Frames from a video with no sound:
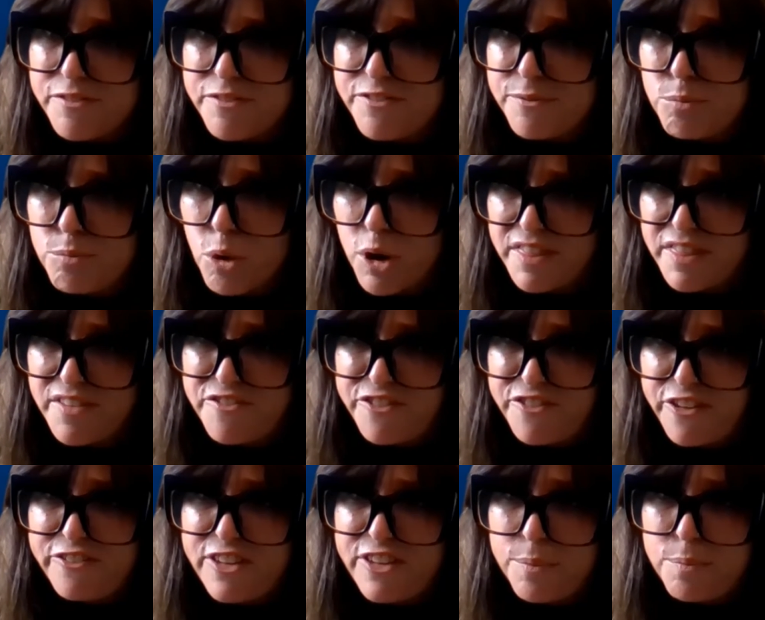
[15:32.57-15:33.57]
more than
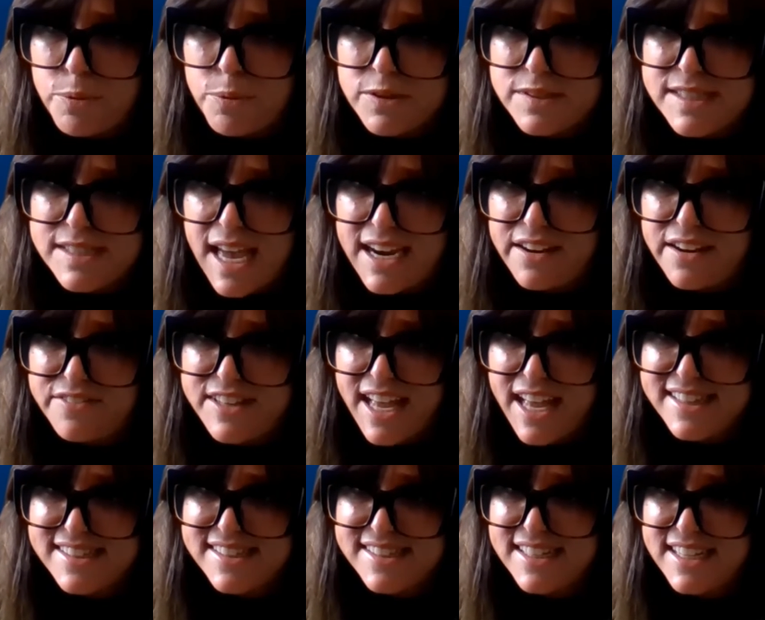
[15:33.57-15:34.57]
50% of
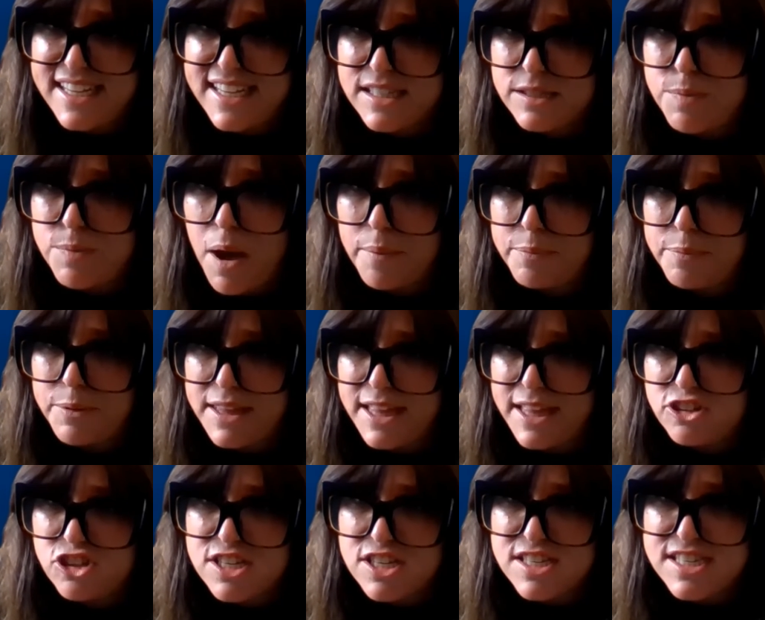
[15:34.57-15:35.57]
Tanzania's
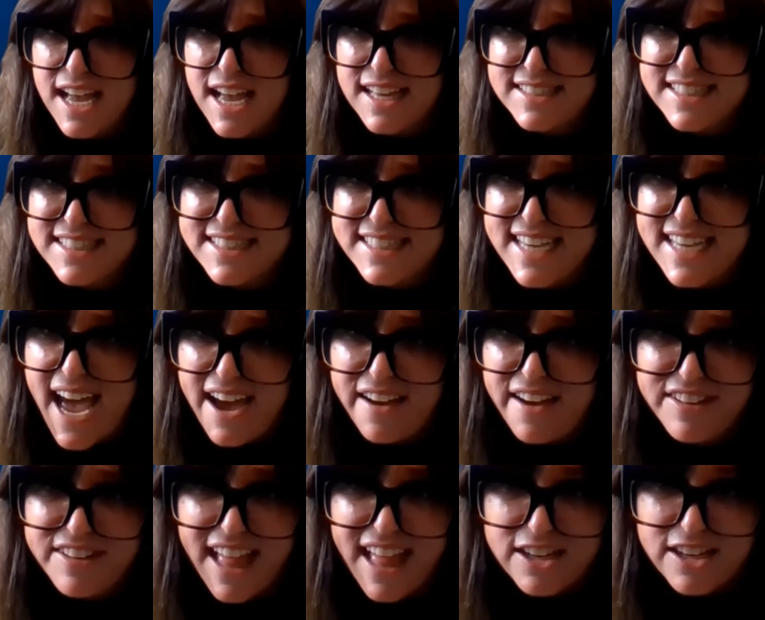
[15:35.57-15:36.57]
population doesn't
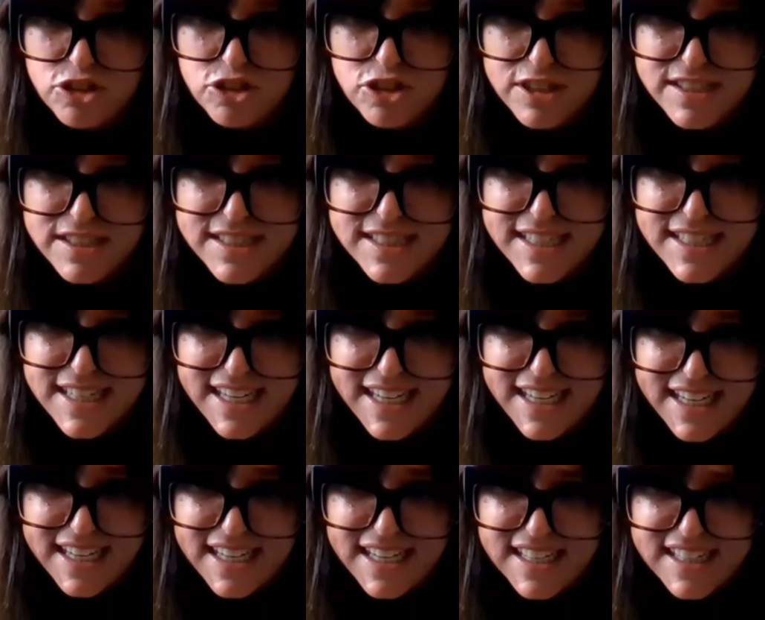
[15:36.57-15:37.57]
have
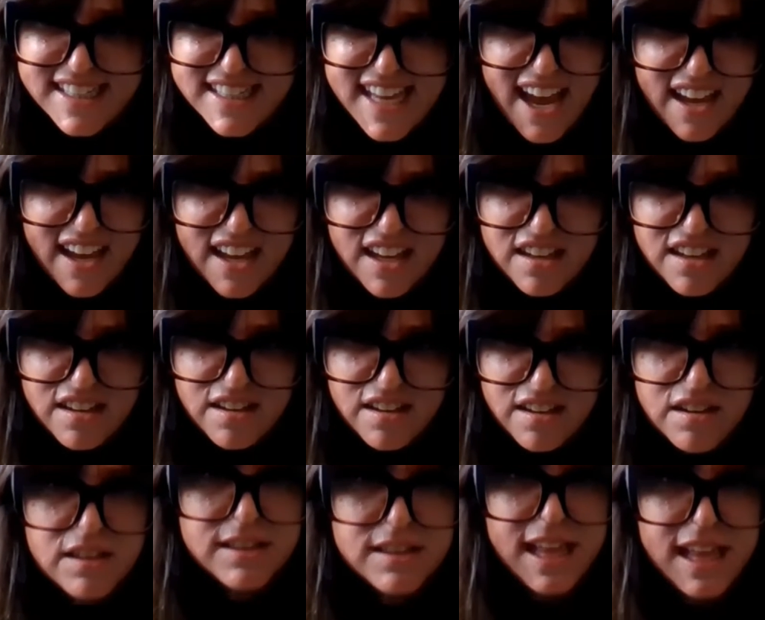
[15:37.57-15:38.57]
electricity.
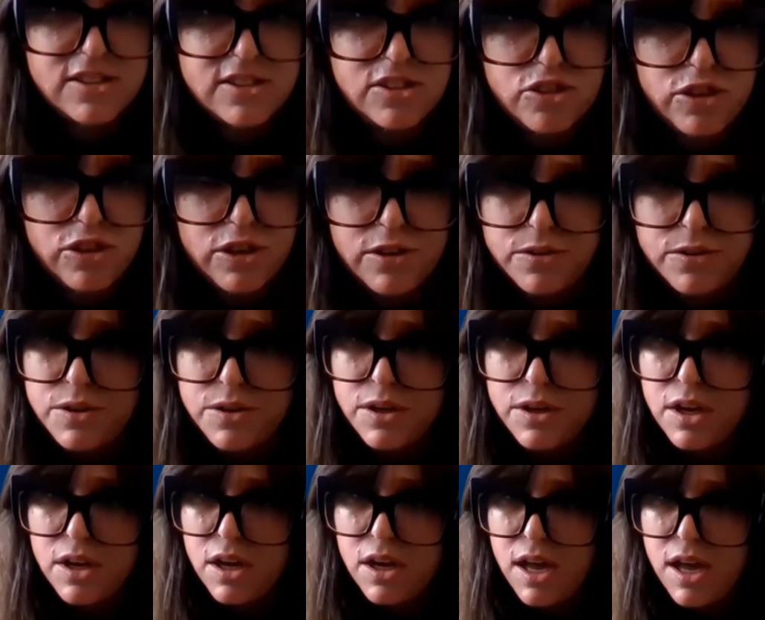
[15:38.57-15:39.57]
That's true?
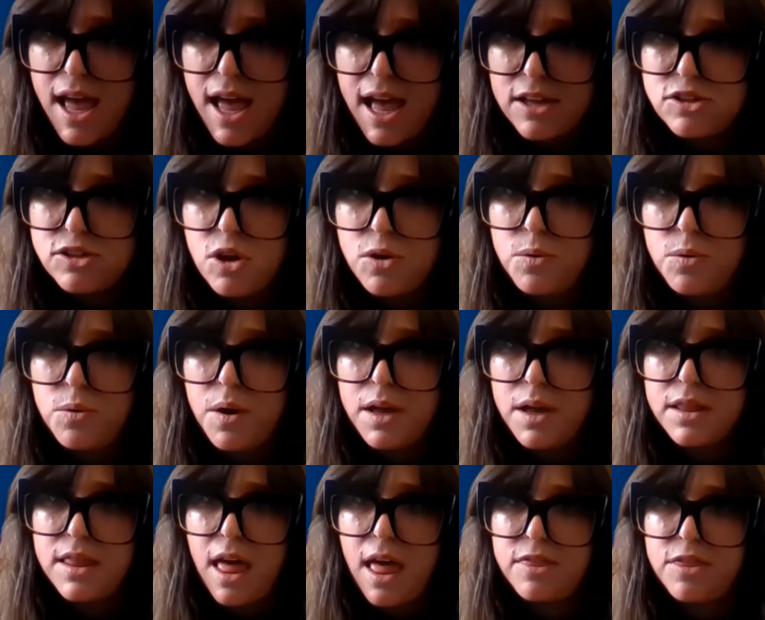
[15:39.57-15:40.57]
So
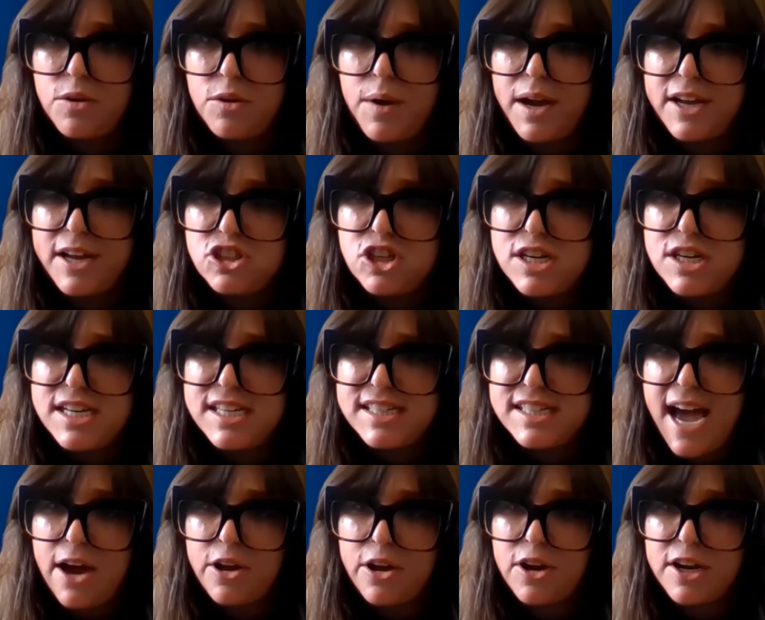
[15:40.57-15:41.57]
the question is
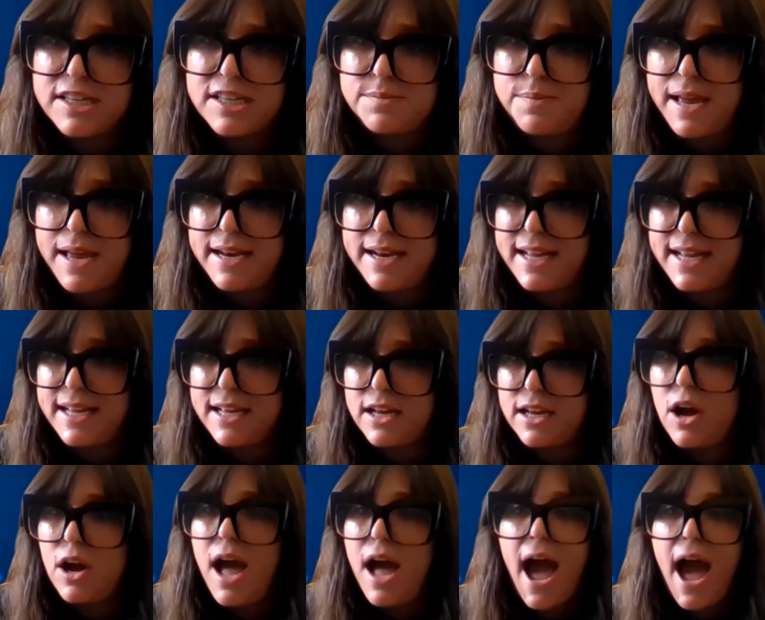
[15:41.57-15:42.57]
how you're expanding,
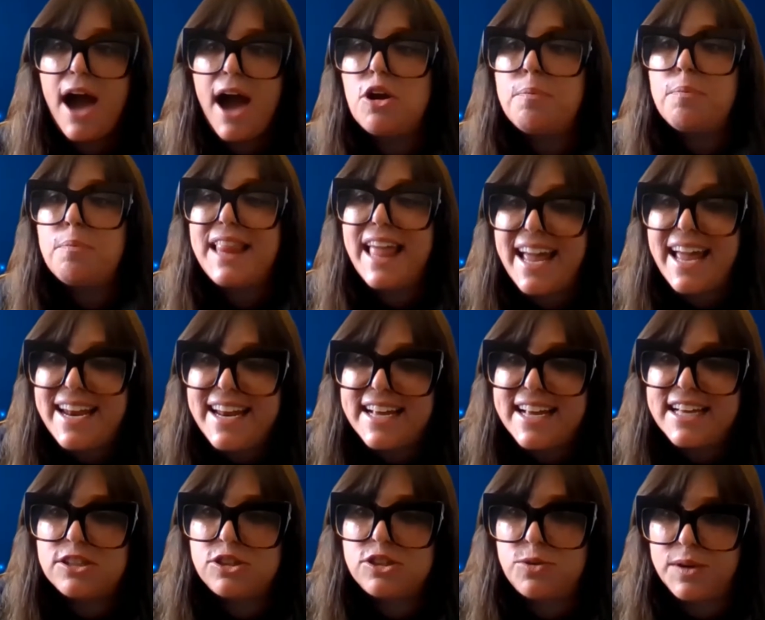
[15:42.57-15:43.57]
how you're
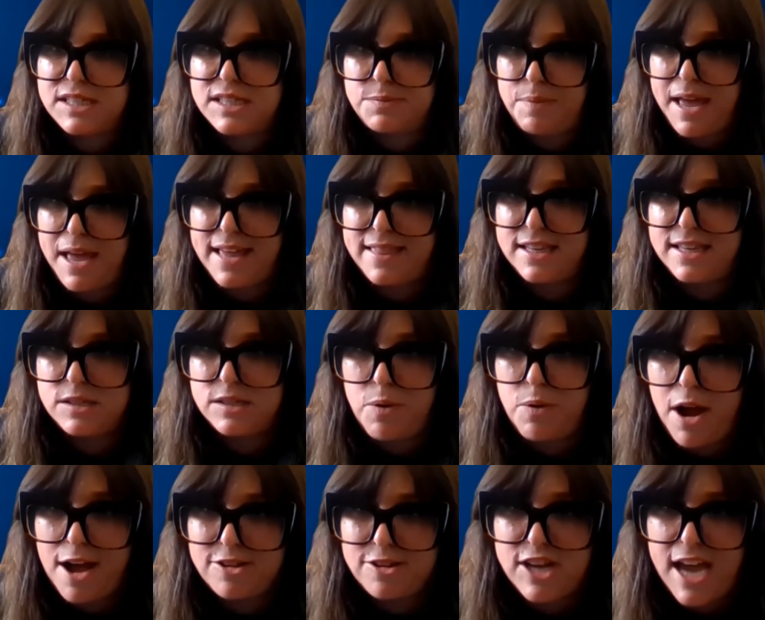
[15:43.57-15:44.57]
planning to expand this
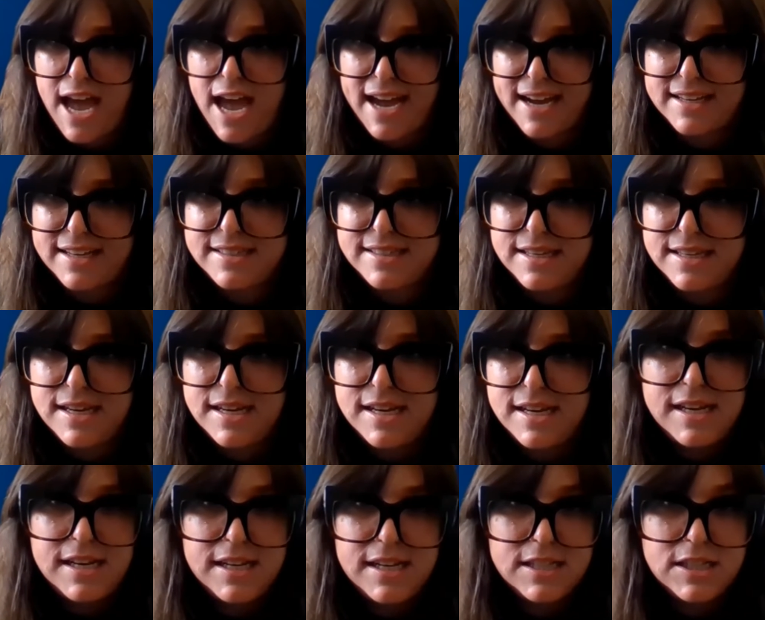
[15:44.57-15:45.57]
project
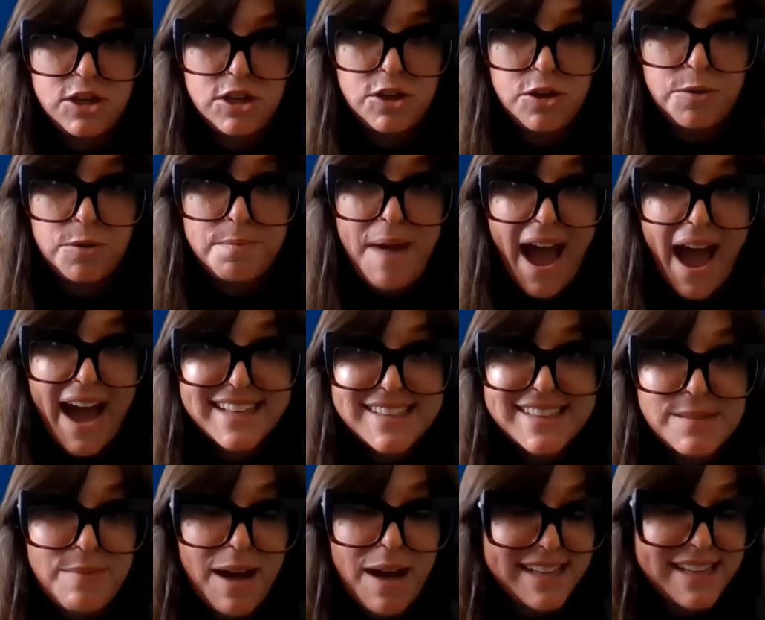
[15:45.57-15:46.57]
to
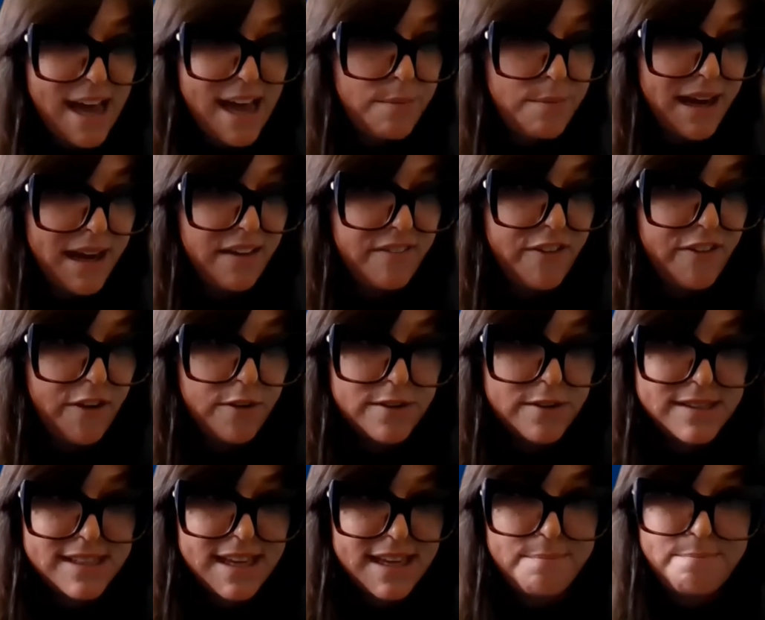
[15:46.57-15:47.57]
maximize how many
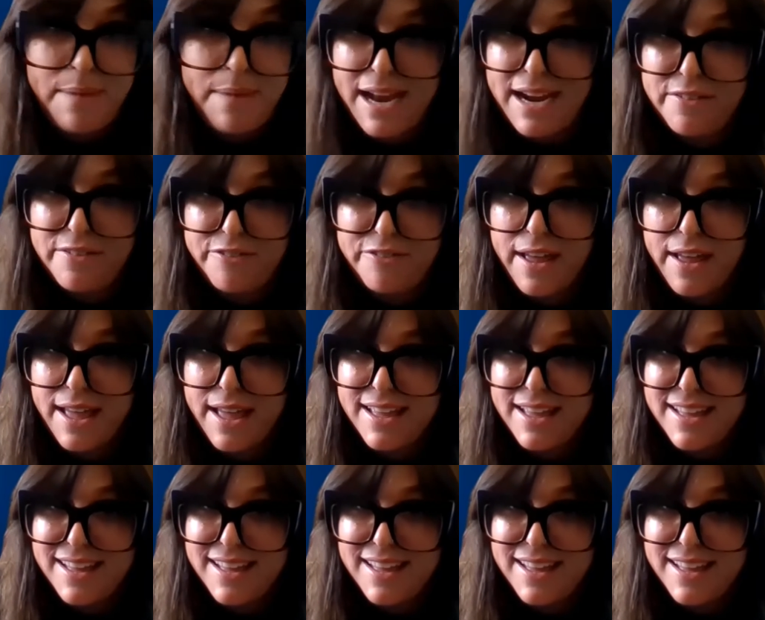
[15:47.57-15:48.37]
folks can benefit.